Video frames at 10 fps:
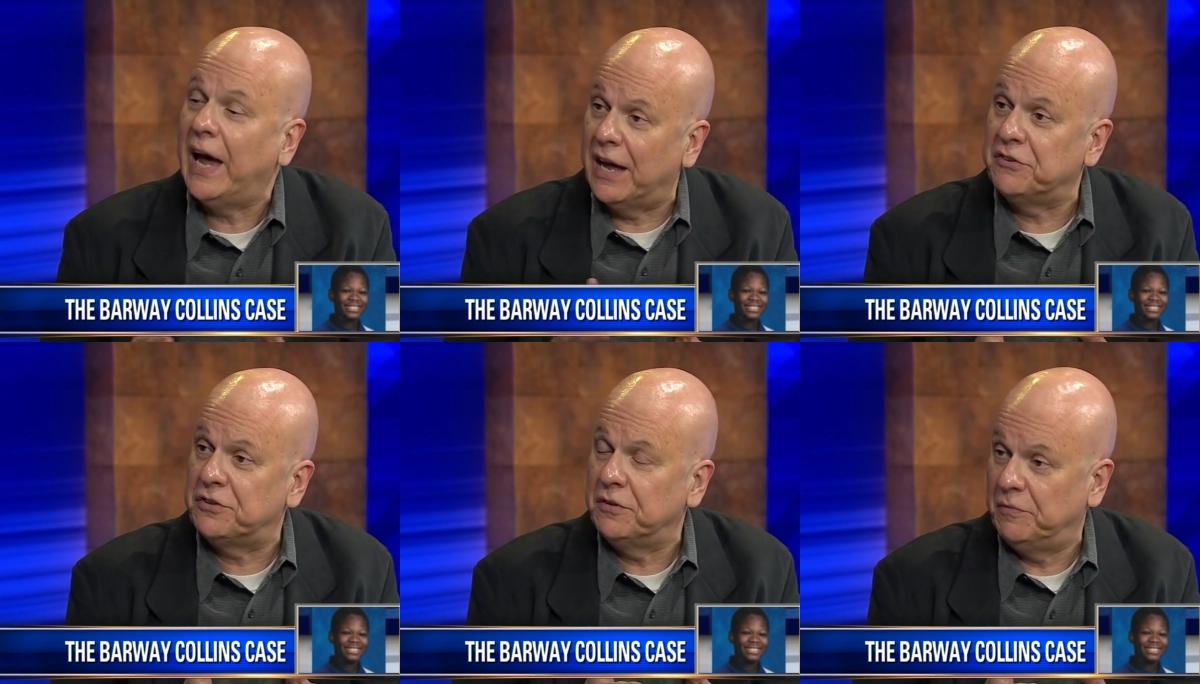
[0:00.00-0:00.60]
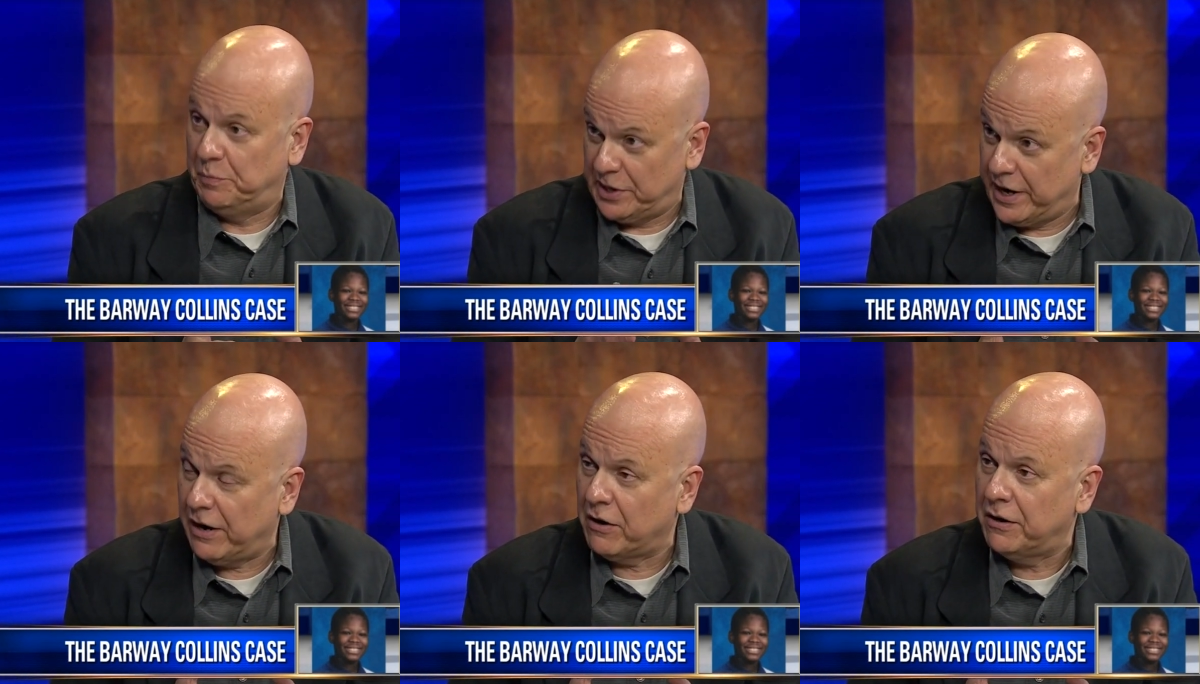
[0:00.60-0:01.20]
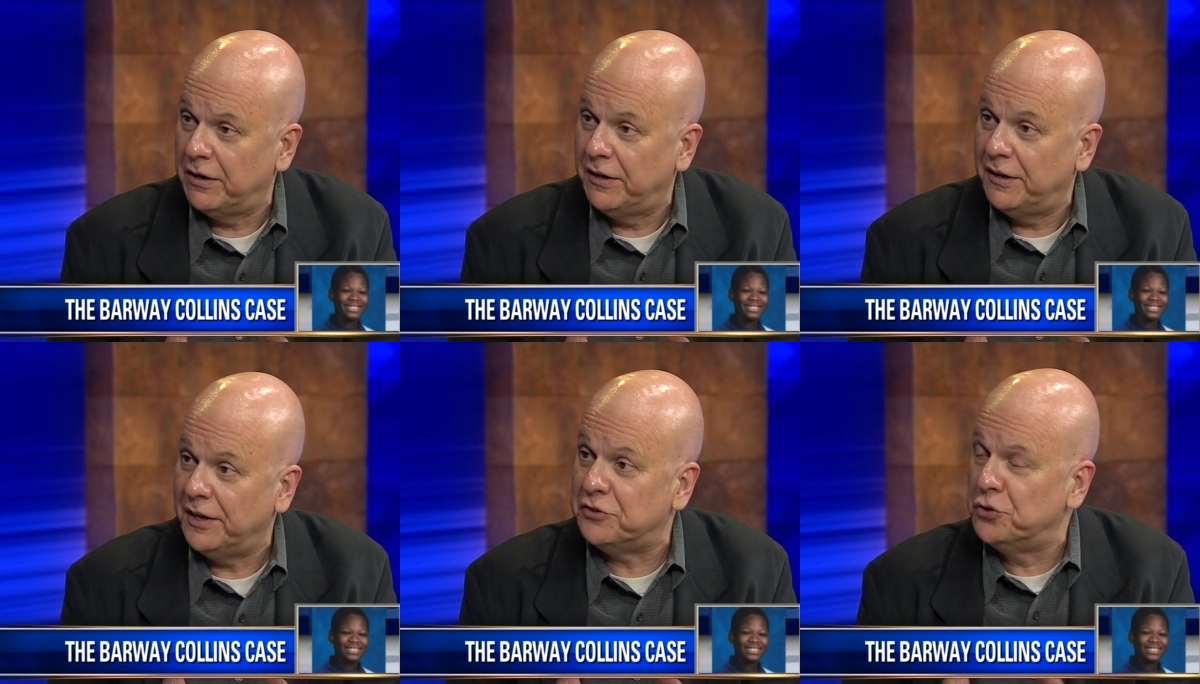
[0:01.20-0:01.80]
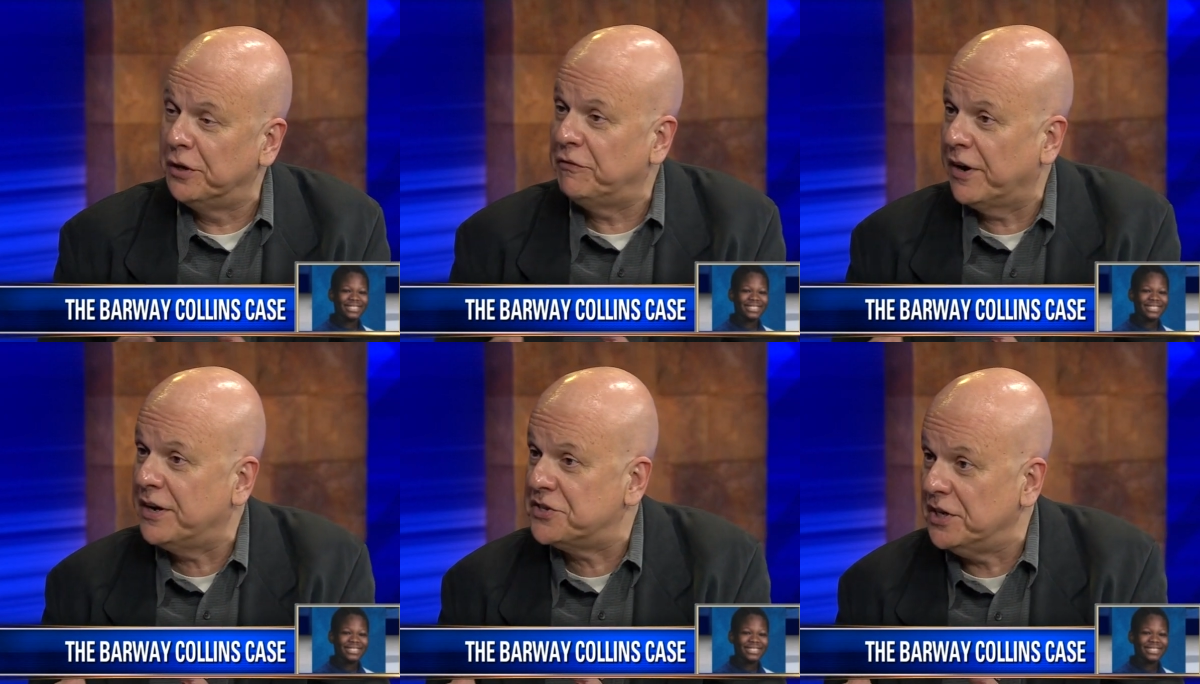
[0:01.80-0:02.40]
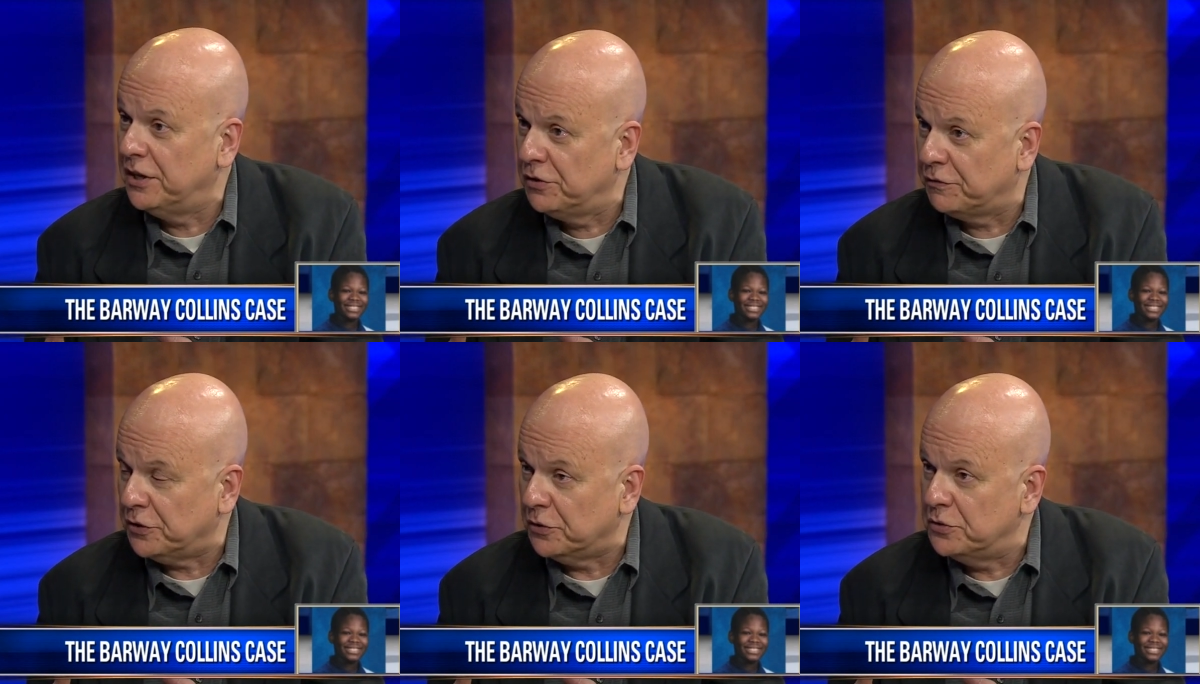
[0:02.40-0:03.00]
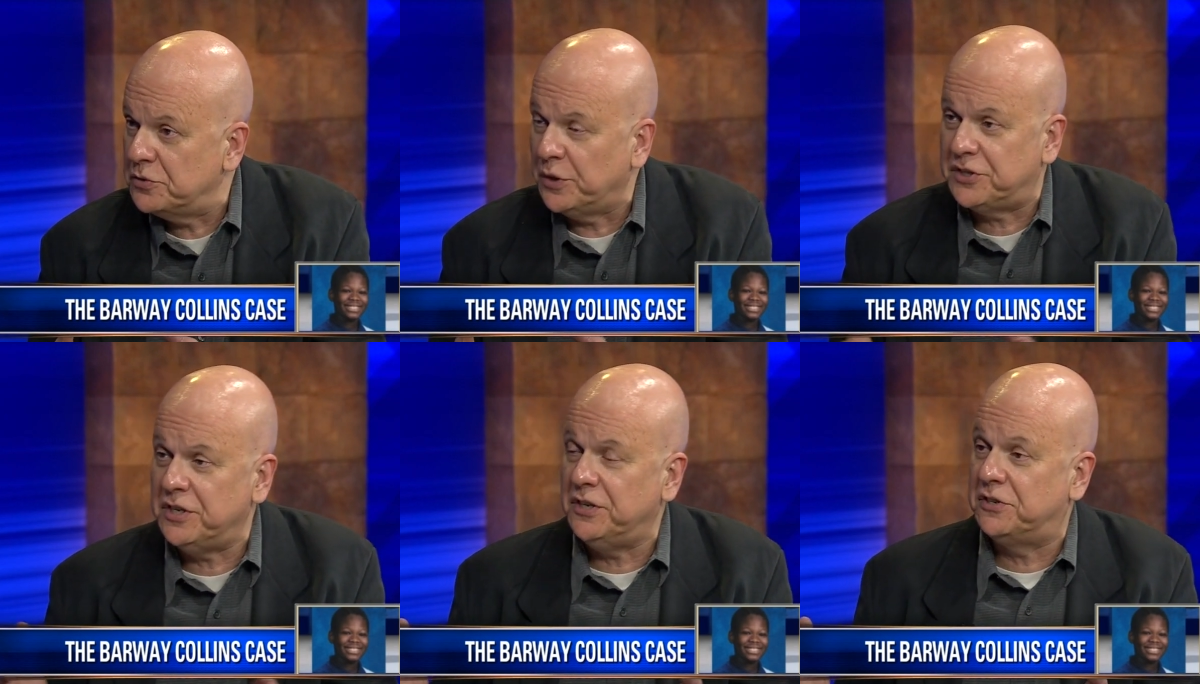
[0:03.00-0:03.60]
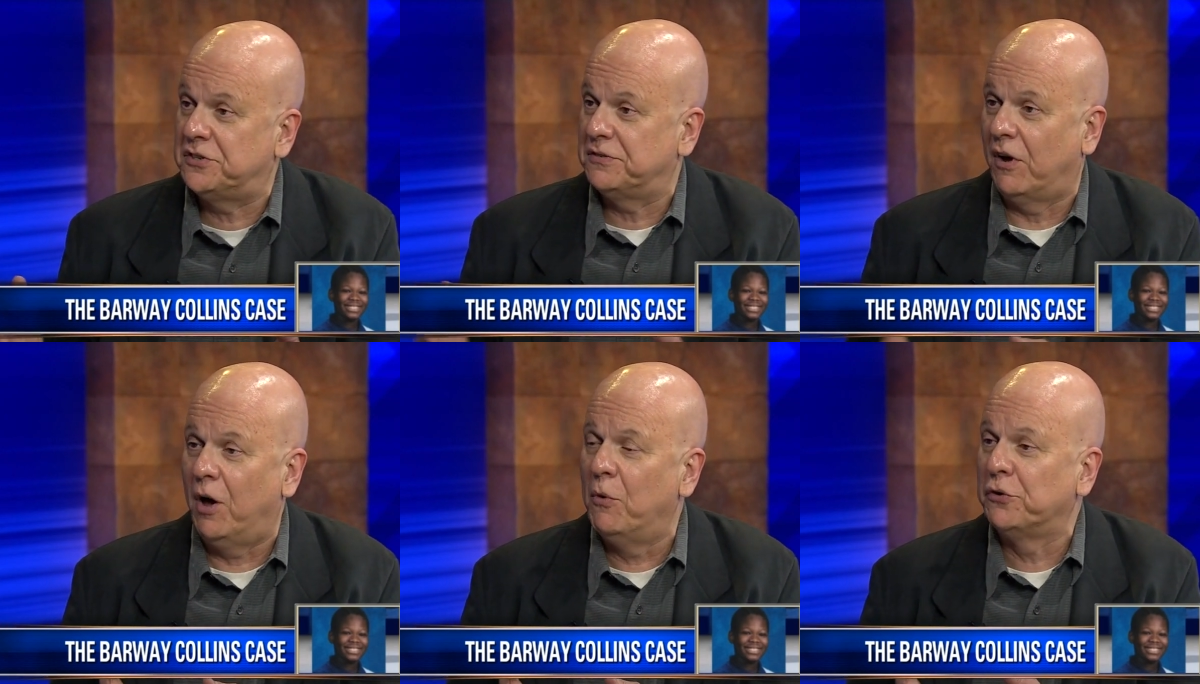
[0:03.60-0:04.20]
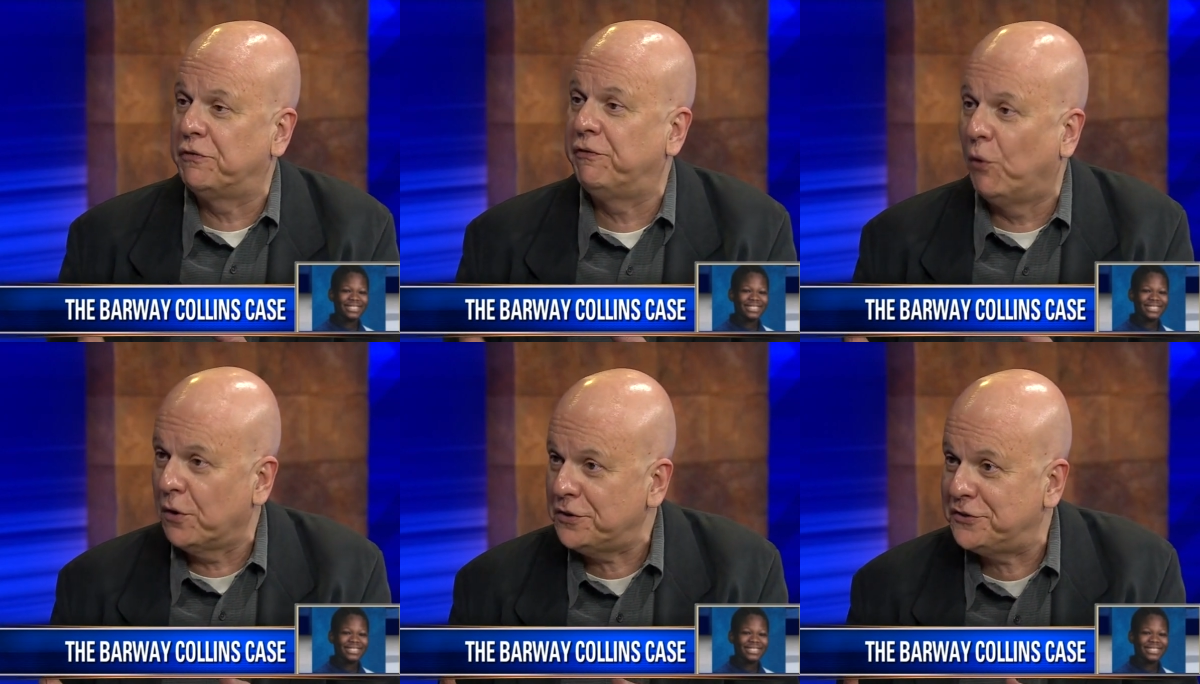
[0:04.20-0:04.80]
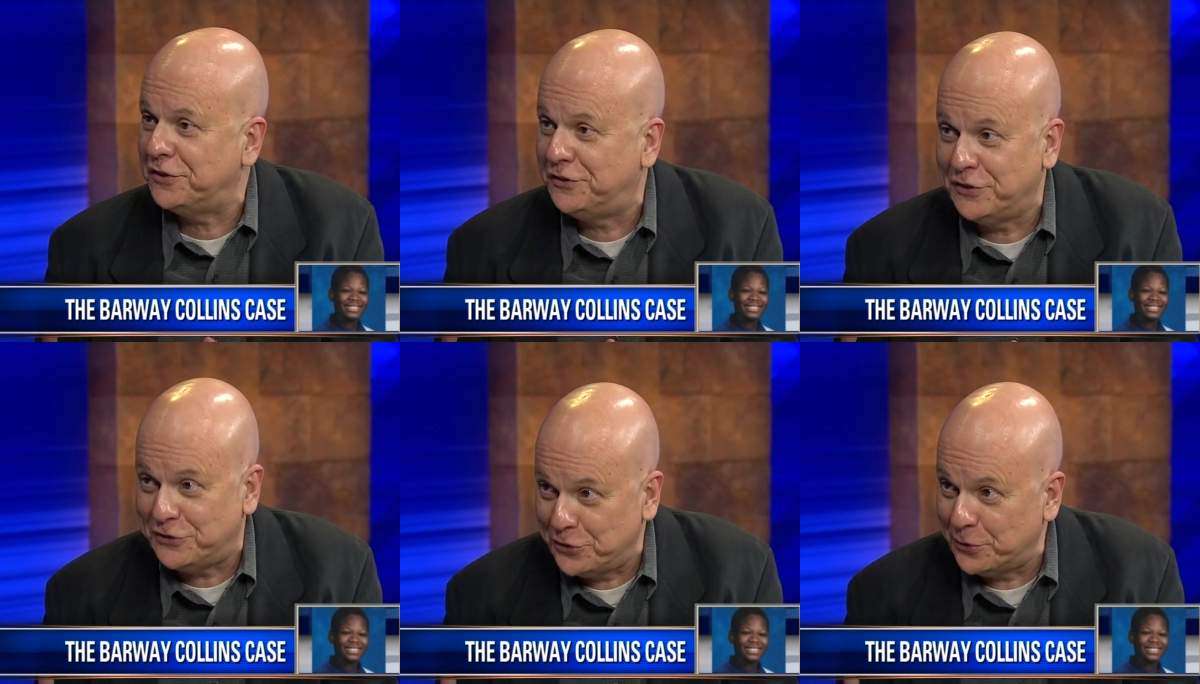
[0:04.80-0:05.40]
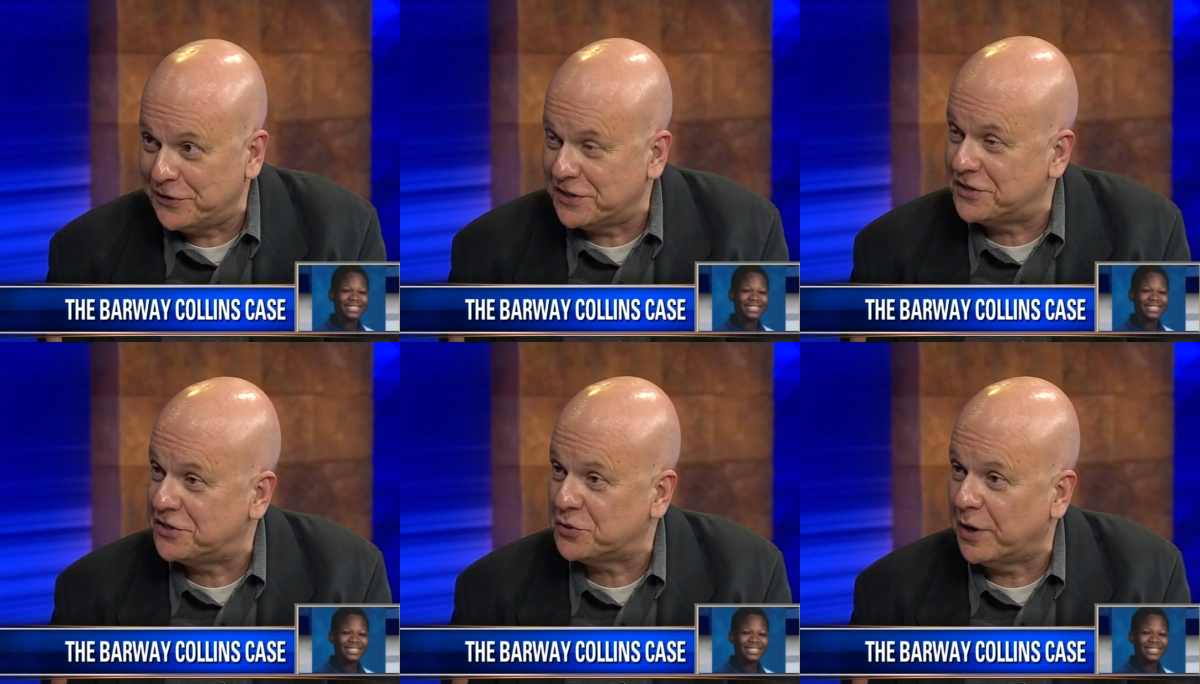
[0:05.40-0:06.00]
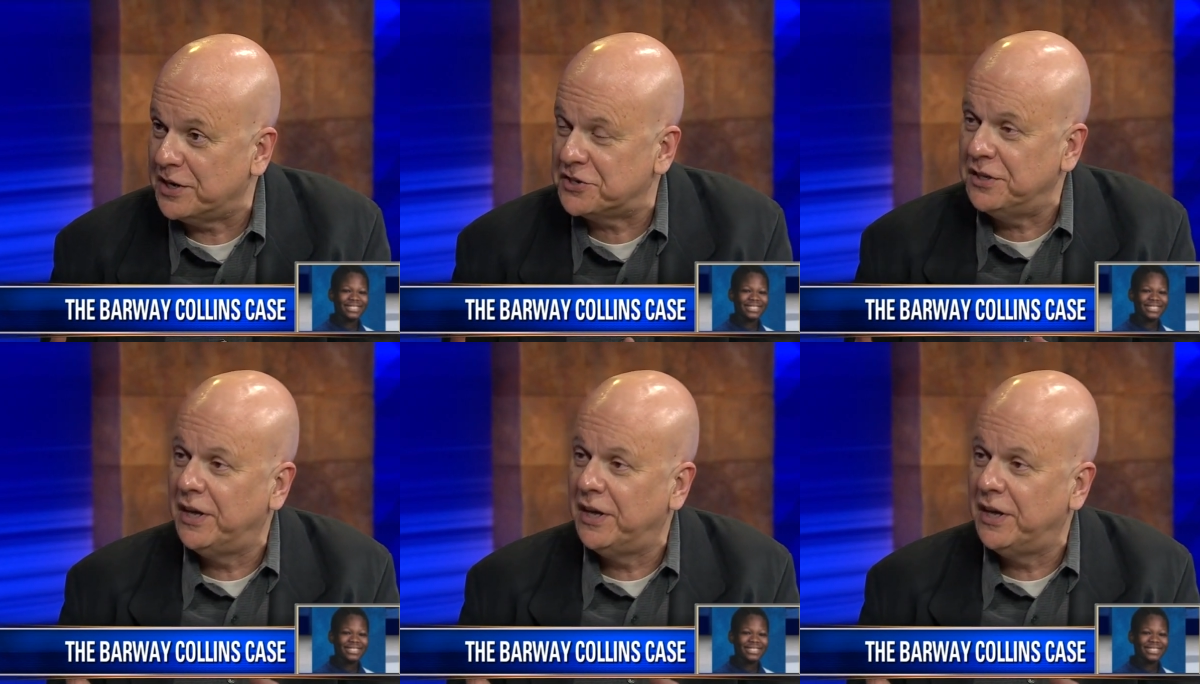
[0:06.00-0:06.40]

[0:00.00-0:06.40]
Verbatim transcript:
Speaker 1: as Pierre is doing various interviews, which he's almost forced to do in this situation